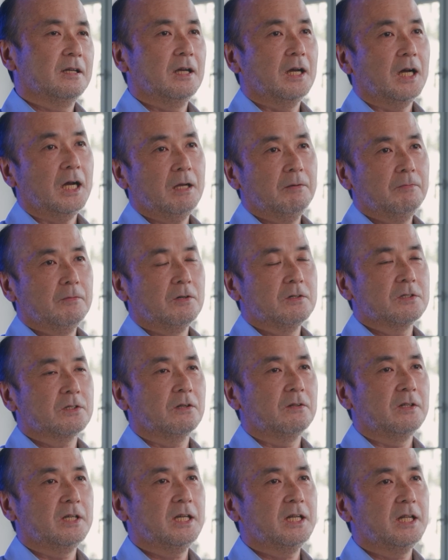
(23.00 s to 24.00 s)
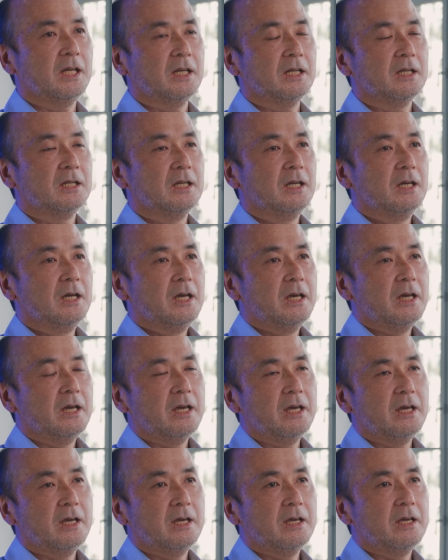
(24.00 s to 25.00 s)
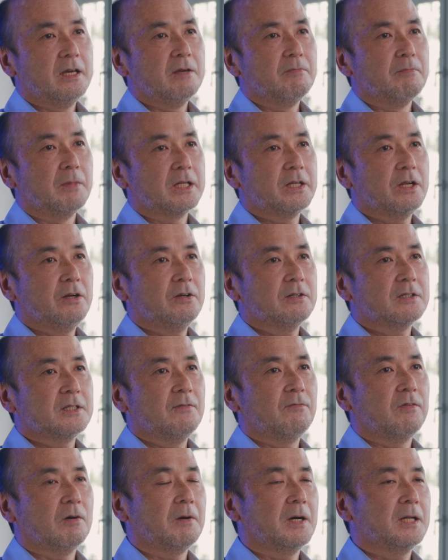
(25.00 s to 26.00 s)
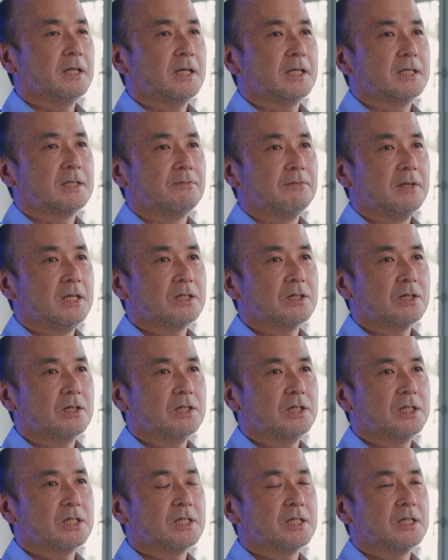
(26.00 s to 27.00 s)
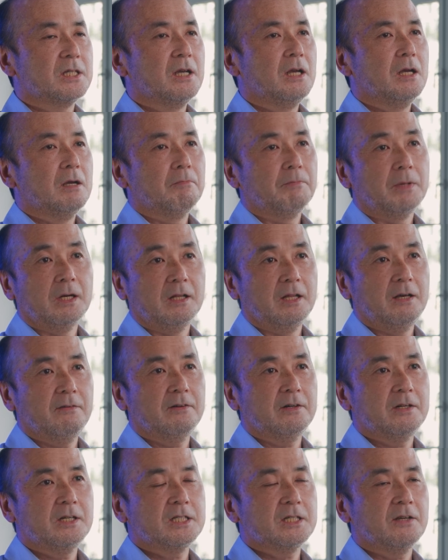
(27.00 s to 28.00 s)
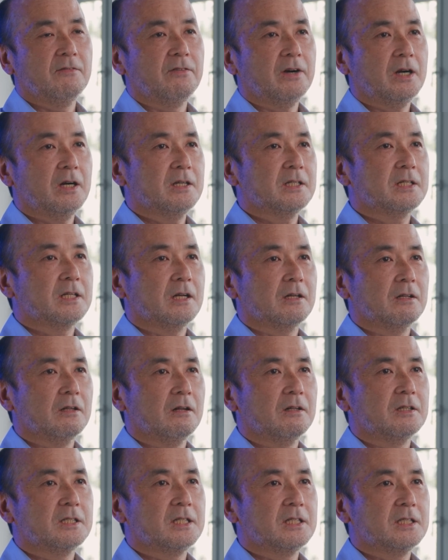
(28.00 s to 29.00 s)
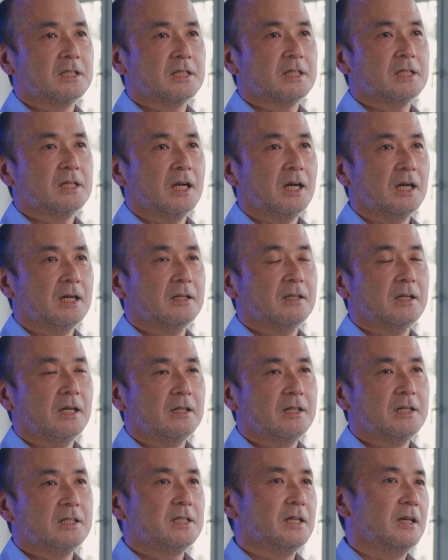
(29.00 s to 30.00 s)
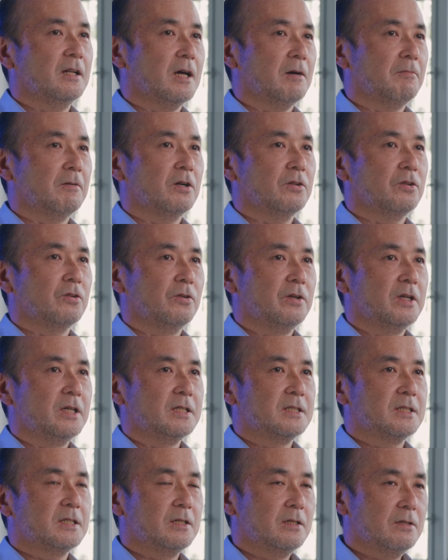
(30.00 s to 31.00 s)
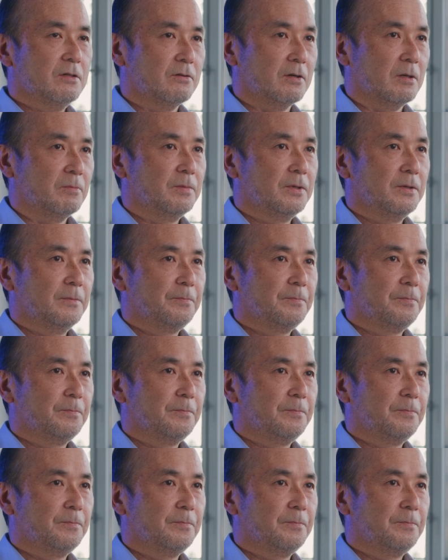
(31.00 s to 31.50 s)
I'm also leading a materials informatics research by leveraging various technologies at NEC Laboratories Europe.